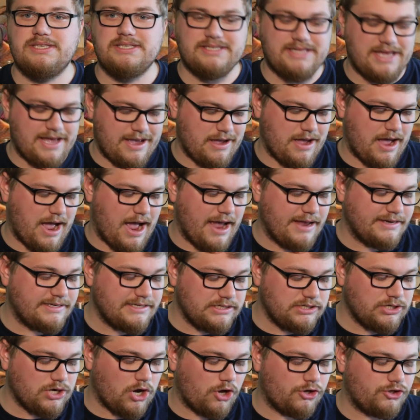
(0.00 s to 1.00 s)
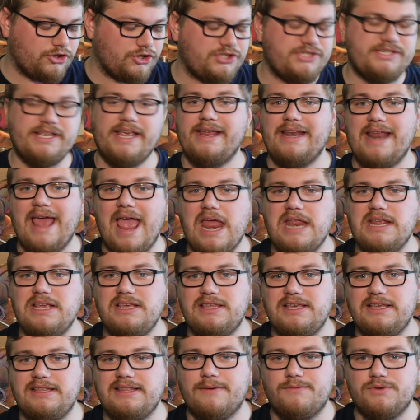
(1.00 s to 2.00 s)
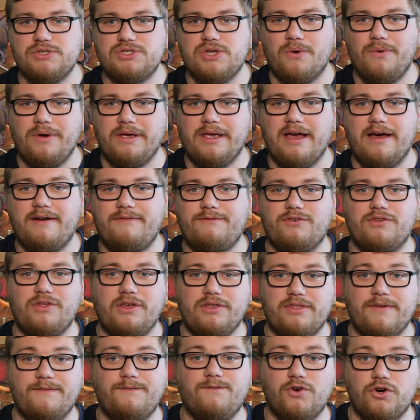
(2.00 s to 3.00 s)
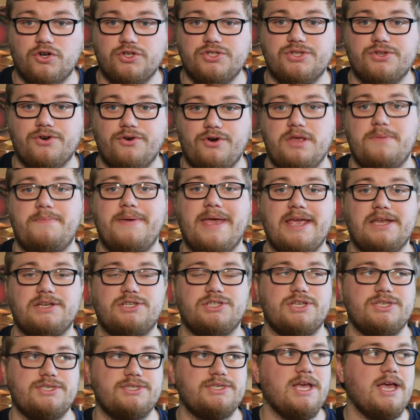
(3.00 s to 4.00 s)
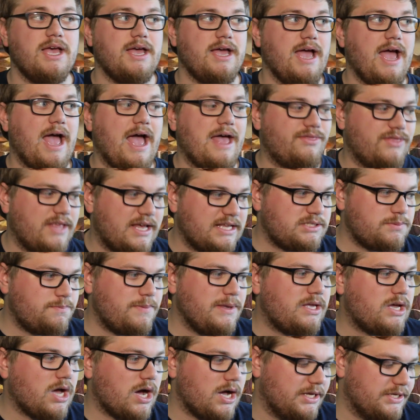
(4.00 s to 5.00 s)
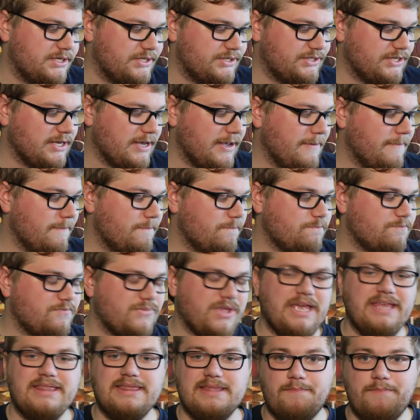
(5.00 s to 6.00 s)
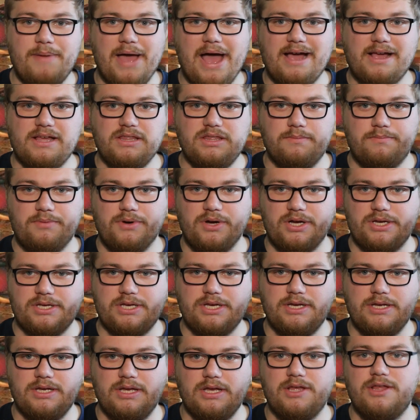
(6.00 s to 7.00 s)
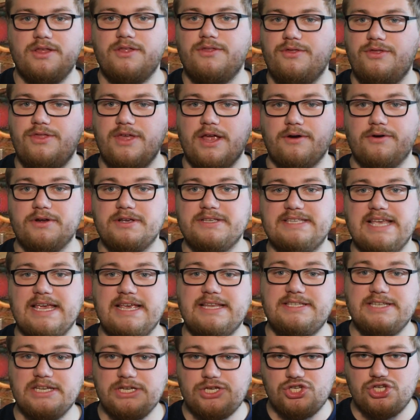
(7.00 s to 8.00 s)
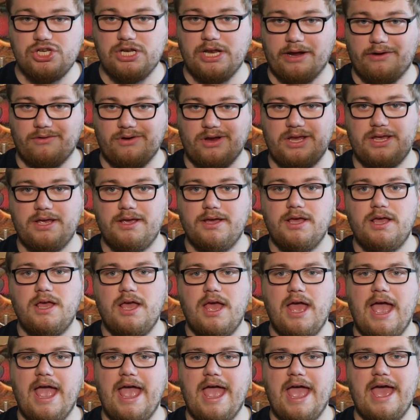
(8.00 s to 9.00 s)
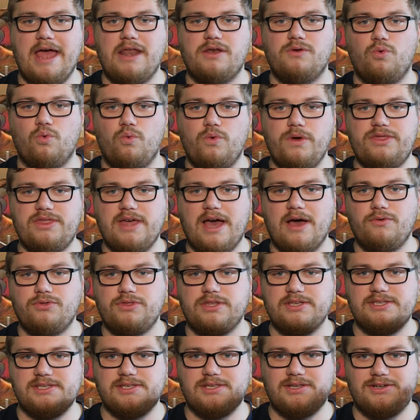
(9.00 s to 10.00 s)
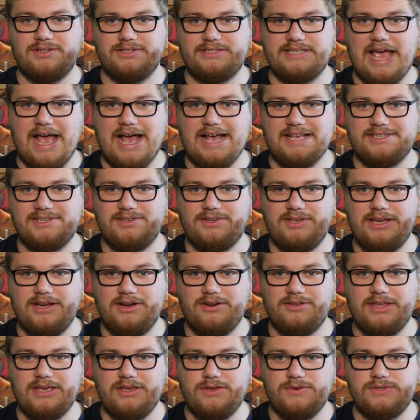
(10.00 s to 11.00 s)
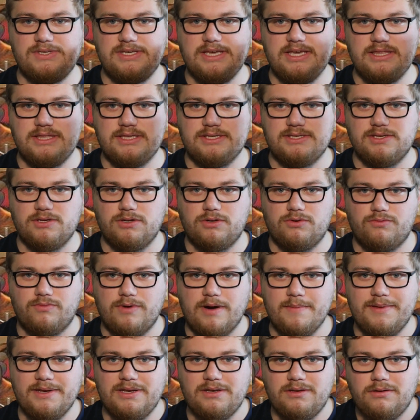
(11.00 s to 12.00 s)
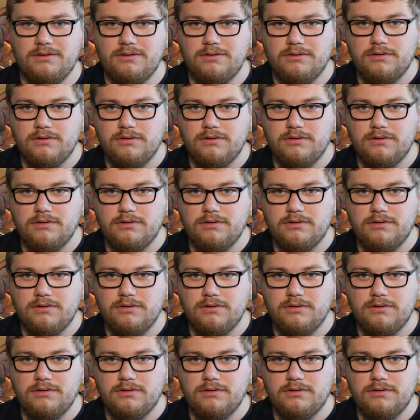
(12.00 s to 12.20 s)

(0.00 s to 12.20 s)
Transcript: is that I didn't understand anything that was going on for like the first 30 pages. And that's because in the back of the book, there is a dictionary. And without this little tassel here that you see, this little ribbon,